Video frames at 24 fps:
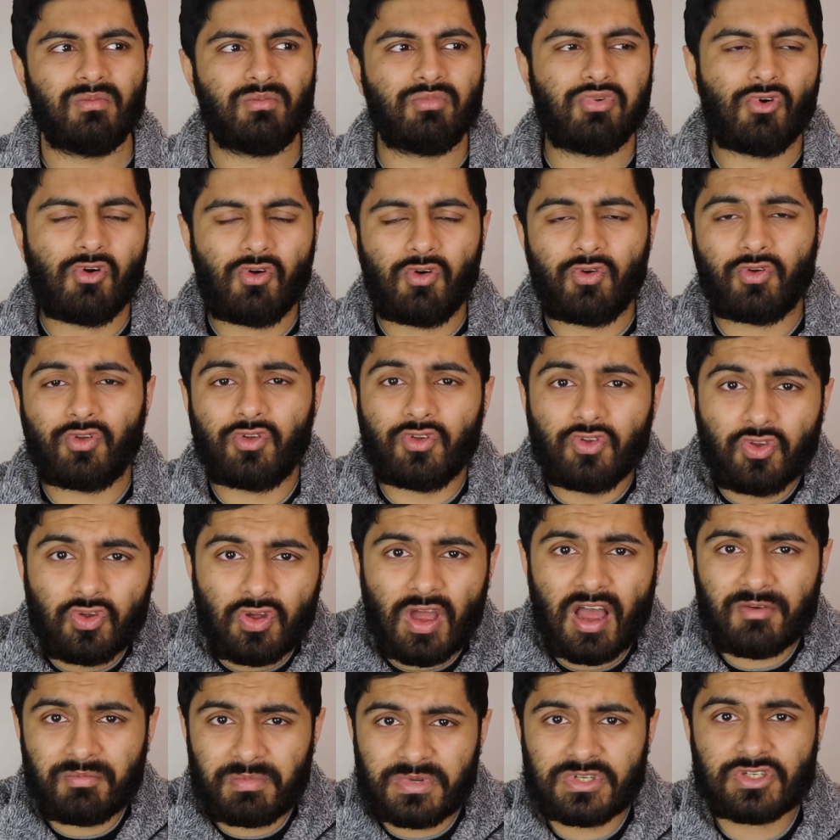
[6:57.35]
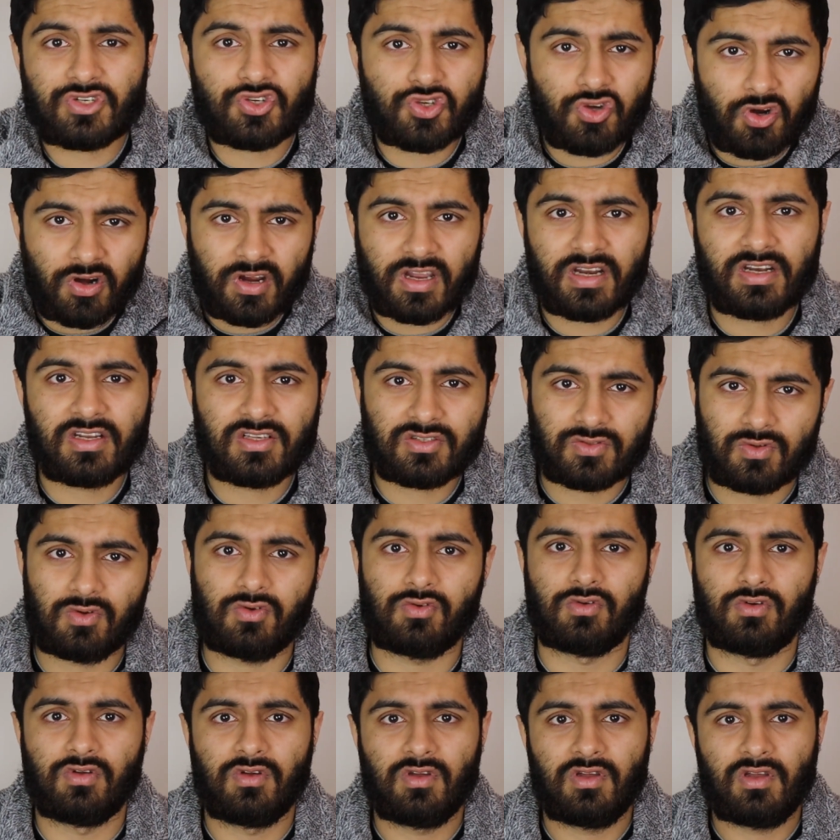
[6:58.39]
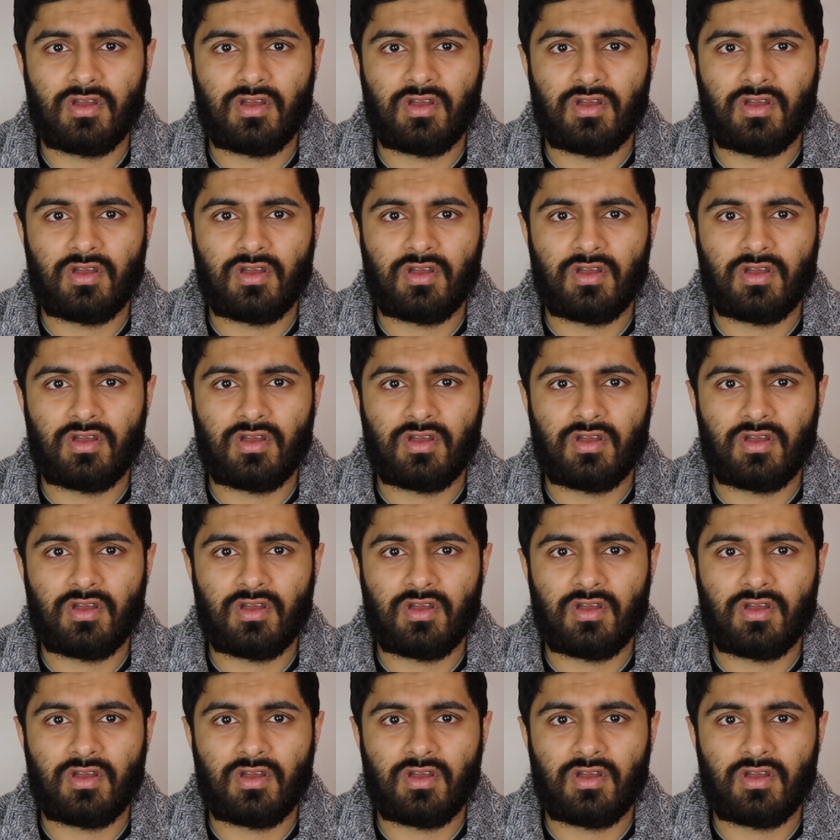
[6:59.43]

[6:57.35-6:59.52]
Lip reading: Bro, you have been shocking as well.